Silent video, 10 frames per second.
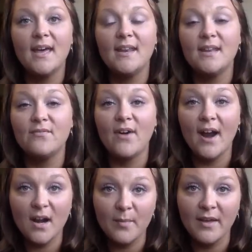an
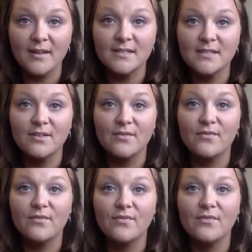environment
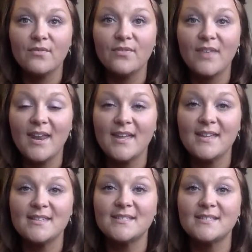that
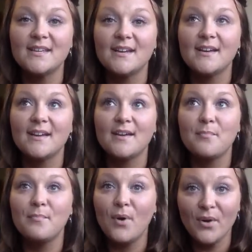is
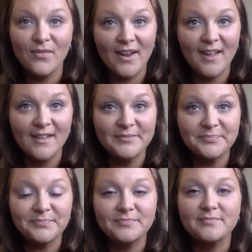motivating
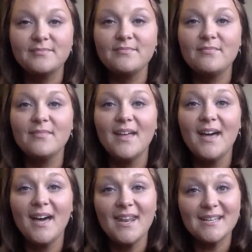
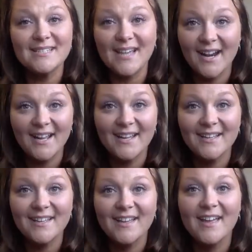and
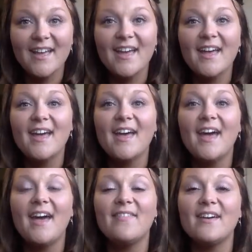exciting,
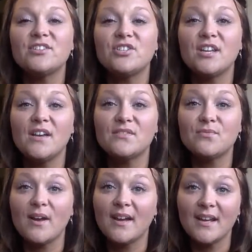and that she gives
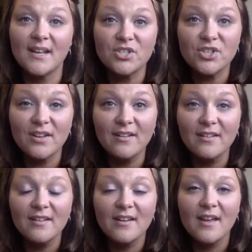recognition,
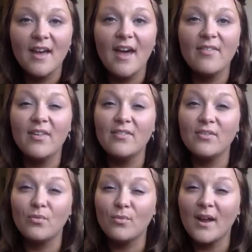and that
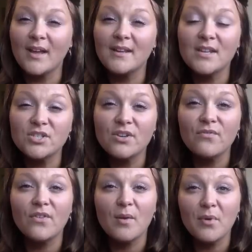the recognition
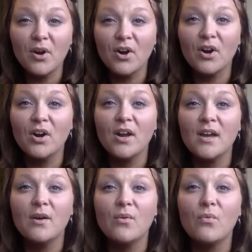from her
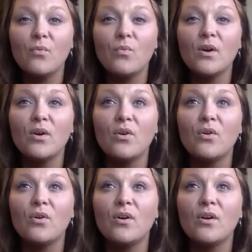
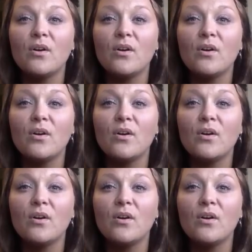will